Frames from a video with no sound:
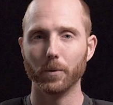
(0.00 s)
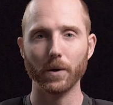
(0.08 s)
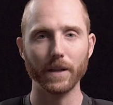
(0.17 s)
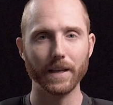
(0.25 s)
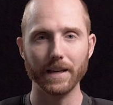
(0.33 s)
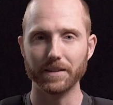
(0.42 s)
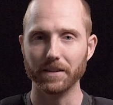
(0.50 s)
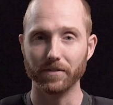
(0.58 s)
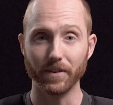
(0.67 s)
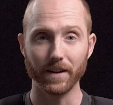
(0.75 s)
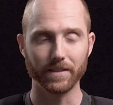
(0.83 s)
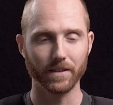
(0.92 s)
really easy
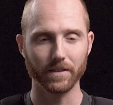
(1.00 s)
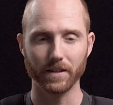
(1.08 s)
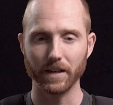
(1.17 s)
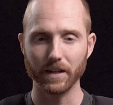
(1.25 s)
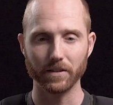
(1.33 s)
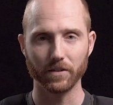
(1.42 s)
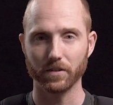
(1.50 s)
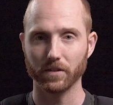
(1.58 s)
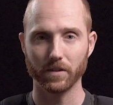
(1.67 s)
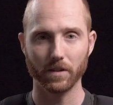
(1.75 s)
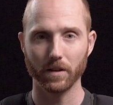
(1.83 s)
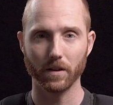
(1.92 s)
fix, as it
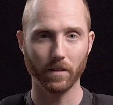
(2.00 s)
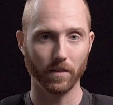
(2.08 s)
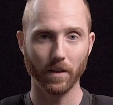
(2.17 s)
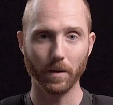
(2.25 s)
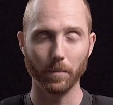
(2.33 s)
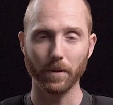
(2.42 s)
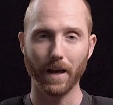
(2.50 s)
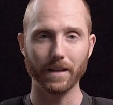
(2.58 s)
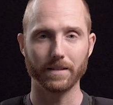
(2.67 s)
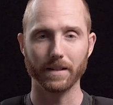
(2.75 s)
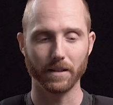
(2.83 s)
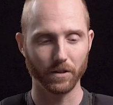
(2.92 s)
is thin
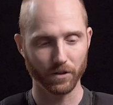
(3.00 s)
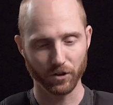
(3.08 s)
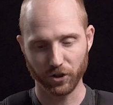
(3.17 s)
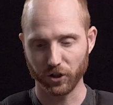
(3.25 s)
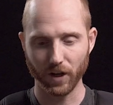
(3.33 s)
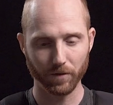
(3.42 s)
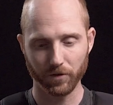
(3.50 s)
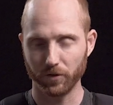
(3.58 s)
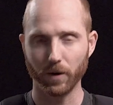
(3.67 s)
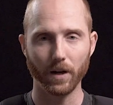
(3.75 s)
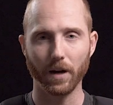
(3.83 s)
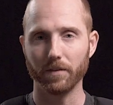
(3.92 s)
plastic that you can just shave
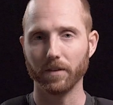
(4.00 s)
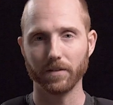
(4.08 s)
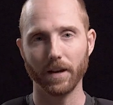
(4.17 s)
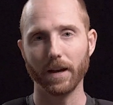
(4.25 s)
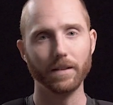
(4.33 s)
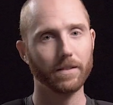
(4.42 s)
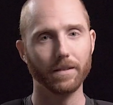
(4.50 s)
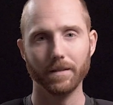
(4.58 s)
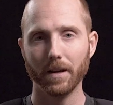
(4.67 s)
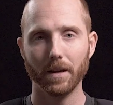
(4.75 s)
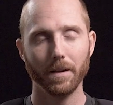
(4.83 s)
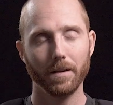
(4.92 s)
straight off the sides and,
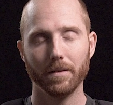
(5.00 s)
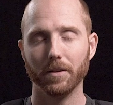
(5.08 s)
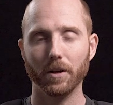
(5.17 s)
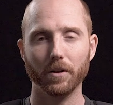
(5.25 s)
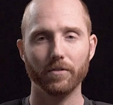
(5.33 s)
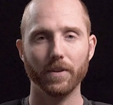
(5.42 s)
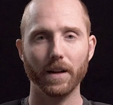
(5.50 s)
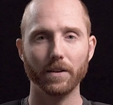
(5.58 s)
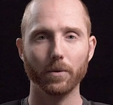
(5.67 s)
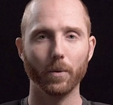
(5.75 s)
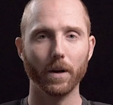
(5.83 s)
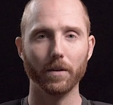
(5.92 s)
you know, fit it
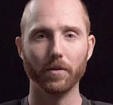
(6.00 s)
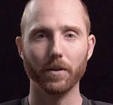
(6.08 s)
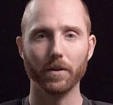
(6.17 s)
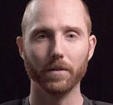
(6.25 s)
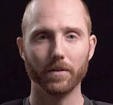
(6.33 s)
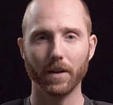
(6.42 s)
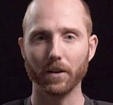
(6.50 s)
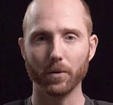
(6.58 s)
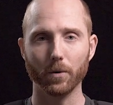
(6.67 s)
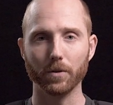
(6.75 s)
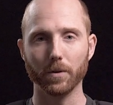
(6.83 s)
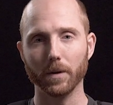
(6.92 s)
to whatever size
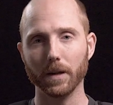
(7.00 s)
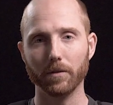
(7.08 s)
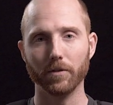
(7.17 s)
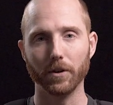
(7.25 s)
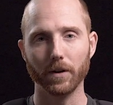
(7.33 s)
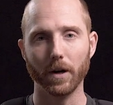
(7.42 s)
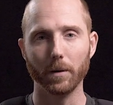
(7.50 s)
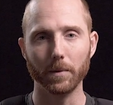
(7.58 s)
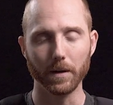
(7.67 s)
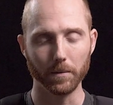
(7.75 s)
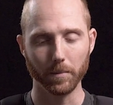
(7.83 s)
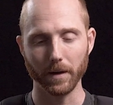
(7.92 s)
hole you need for your
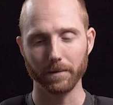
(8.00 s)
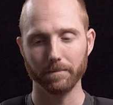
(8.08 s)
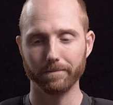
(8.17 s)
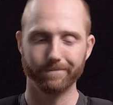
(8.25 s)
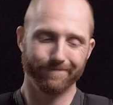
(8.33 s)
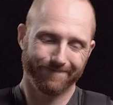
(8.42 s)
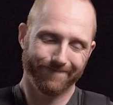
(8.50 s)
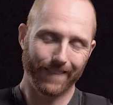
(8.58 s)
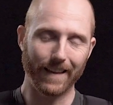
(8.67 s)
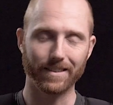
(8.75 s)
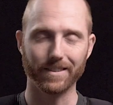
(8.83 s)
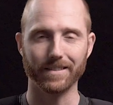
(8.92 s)
helmet. But
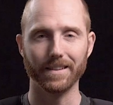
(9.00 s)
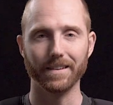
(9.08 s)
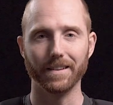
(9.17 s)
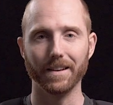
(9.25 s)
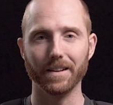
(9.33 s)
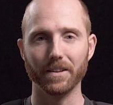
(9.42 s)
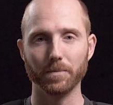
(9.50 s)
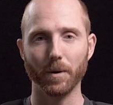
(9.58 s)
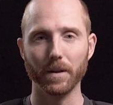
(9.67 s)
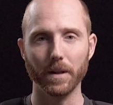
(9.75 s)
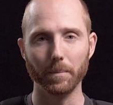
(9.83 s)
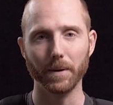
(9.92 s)
it's just a
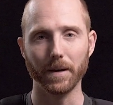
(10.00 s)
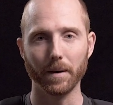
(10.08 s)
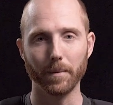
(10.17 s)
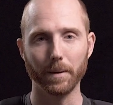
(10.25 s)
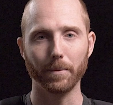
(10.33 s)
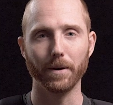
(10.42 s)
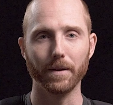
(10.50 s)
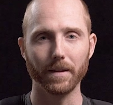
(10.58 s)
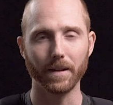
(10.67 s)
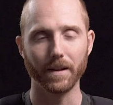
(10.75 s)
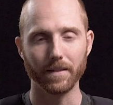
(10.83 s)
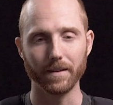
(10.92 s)
small nitpick on my part
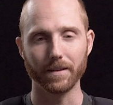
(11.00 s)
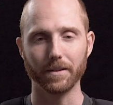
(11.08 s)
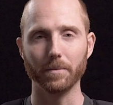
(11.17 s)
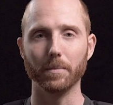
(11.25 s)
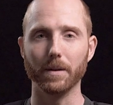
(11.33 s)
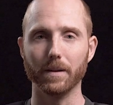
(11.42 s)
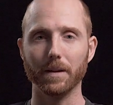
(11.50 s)
that I think could be